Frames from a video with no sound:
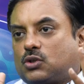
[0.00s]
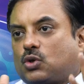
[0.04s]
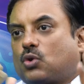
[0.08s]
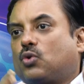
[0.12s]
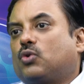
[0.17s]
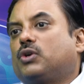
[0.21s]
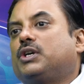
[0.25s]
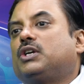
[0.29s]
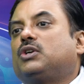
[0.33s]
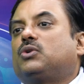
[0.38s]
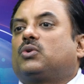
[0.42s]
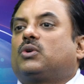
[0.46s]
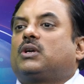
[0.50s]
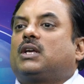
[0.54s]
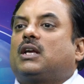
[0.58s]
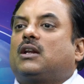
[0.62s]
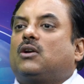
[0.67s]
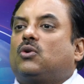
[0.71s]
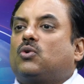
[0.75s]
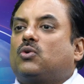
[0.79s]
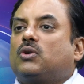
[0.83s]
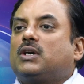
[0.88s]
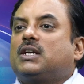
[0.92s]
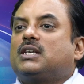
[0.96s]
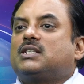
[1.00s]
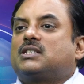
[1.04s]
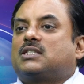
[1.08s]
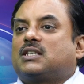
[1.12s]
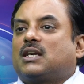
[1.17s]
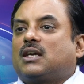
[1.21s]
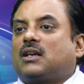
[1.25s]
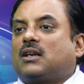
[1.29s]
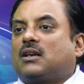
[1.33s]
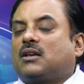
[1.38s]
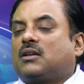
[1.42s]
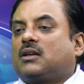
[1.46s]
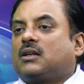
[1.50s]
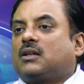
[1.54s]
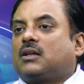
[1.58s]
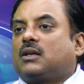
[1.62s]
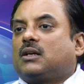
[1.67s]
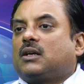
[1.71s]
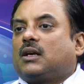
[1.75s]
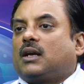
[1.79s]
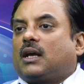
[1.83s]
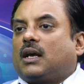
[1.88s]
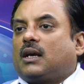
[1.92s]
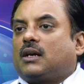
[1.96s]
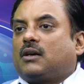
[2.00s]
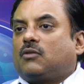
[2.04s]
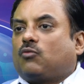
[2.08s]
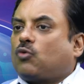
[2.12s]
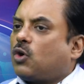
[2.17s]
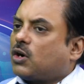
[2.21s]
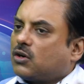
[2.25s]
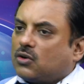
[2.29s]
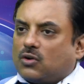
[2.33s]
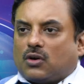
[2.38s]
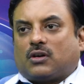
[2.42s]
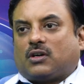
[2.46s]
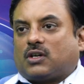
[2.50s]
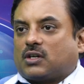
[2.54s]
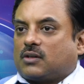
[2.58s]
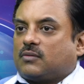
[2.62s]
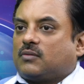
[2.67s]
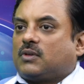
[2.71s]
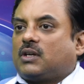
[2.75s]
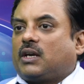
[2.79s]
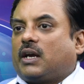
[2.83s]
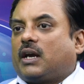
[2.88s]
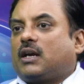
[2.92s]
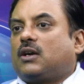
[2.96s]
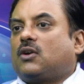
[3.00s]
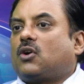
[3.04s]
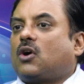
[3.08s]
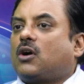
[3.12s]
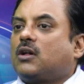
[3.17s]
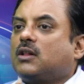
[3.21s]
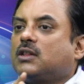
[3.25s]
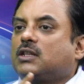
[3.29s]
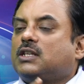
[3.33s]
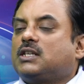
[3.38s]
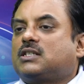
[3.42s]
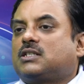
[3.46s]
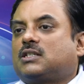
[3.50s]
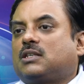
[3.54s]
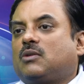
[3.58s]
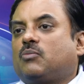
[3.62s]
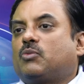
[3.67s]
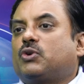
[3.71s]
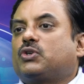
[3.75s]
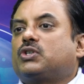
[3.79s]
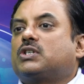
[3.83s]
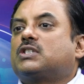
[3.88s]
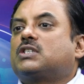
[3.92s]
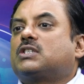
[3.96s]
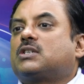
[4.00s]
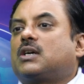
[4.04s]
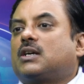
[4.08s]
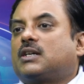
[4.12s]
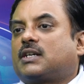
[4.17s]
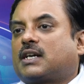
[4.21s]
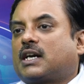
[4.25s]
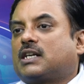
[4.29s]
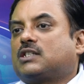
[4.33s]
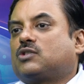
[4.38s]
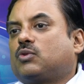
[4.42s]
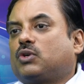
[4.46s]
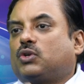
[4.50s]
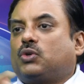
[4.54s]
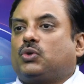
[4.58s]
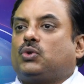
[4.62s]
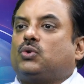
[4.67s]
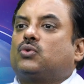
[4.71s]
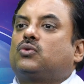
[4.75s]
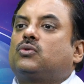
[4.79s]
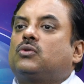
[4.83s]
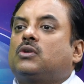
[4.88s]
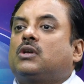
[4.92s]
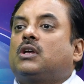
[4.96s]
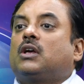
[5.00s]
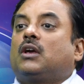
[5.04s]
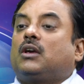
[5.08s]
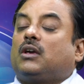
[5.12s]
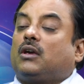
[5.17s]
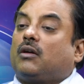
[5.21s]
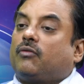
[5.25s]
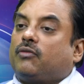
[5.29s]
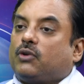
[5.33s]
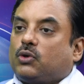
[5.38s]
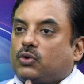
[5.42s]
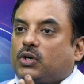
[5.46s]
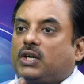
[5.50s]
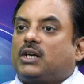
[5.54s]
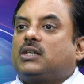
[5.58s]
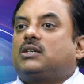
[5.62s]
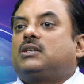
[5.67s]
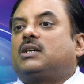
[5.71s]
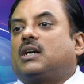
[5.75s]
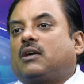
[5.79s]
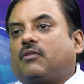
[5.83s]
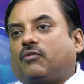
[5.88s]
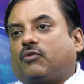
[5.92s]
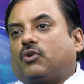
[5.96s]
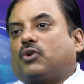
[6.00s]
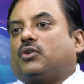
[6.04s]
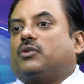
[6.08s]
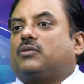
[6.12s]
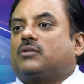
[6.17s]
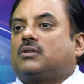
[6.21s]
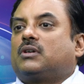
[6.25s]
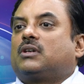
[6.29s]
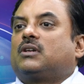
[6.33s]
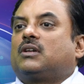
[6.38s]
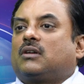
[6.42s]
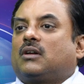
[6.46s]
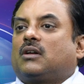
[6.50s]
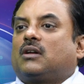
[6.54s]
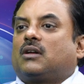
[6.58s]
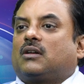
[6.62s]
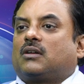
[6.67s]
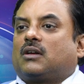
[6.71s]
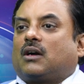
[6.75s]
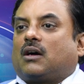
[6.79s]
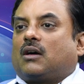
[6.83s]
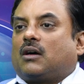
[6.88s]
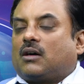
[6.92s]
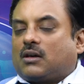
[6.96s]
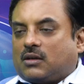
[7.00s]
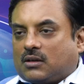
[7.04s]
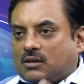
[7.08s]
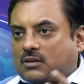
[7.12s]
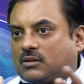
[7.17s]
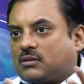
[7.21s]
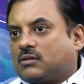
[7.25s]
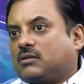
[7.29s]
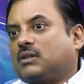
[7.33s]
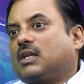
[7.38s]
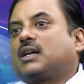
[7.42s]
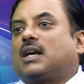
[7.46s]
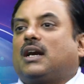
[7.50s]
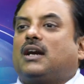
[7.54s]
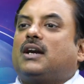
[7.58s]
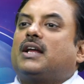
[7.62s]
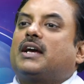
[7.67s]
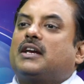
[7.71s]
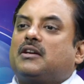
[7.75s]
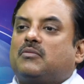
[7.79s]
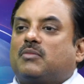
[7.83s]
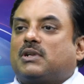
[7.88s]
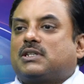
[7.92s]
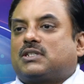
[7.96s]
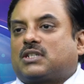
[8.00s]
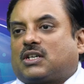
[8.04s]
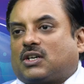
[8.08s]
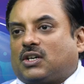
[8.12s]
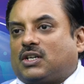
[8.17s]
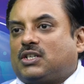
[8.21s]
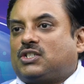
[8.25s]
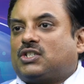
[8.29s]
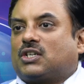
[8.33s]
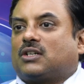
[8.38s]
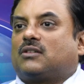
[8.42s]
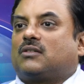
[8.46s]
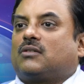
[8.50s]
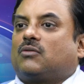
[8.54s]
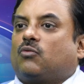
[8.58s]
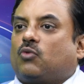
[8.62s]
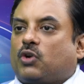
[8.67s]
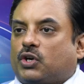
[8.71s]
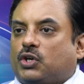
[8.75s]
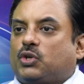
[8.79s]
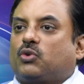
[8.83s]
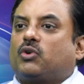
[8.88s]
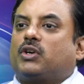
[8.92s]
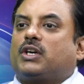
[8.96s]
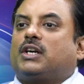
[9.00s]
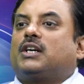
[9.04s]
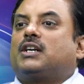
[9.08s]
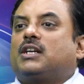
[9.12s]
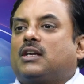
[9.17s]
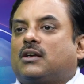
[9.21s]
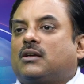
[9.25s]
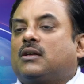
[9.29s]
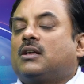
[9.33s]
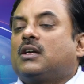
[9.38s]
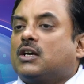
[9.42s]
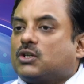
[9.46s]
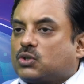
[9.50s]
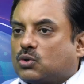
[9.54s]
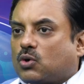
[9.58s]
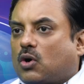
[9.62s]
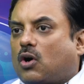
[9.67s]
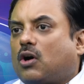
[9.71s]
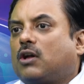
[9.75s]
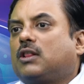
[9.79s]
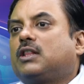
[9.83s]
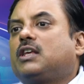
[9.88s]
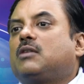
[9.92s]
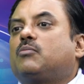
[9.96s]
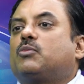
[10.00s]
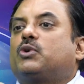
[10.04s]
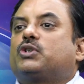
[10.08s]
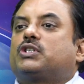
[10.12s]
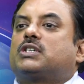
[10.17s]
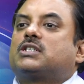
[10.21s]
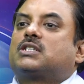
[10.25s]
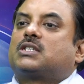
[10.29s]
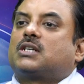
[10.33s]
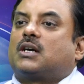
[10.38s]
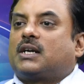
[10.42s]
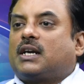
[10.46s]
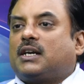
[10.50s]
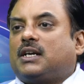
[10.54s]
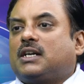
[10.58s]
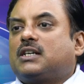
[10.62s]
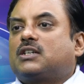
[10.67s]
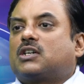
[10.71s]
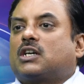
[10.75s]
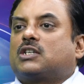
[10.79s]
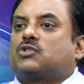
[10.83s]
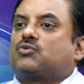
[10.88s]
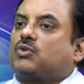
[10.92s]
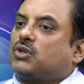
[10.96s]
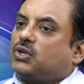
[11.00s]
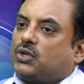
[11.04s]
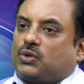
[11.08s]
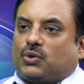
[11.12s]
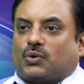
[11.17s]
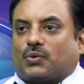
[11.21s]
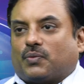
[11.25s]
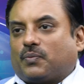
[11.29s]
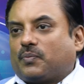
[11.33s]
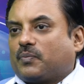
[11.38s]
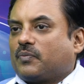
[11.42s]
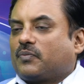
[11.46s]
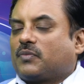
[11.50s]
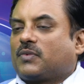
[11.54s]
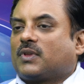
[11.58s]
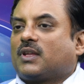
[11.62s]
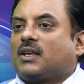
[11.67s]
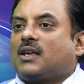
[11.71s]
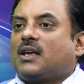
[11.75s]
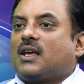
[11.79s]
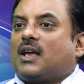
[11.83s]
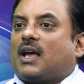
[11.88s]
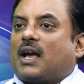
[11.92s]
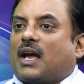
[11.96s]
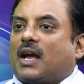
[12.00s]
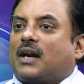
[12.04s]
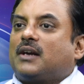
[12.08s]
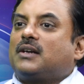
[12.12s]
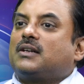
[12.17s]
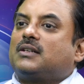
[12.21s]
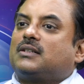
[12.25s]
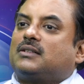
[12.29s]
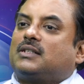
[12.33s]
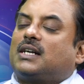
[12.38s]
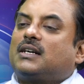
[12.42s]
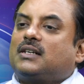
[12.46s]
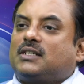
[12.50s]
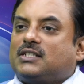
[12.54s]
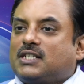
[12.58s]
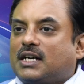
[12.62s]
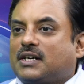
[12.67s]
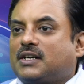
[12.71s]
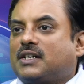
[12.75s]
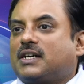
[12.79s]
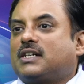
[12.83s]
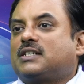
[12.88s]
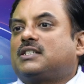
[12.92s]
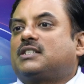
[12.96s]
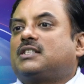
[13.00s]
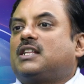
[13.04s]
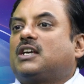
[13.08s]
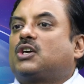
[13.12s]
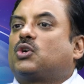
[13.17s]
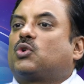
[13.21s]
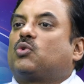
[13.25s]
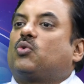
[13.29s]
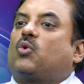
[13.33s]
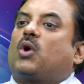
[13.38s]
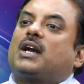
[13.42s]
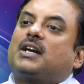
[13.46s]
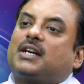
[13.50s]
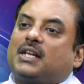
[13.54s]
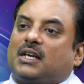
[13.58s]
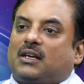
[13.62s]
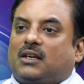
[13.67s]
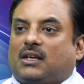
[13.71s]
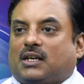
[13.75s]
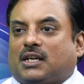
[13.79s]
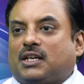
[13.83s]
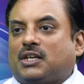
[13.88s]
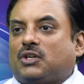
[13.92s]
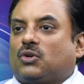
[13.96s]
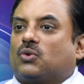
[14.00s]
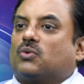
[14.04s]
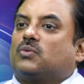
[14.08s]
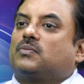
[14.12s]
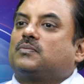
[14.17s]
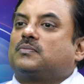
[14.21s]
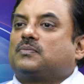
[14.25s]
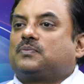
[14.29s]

thrown into a lonely cell and whatnot. And all these emotions are transferred to you if you eat that food, the killed animal's creature, what you are eating. So all the emotions are getting transferred to you. And that generates the cruelty in you.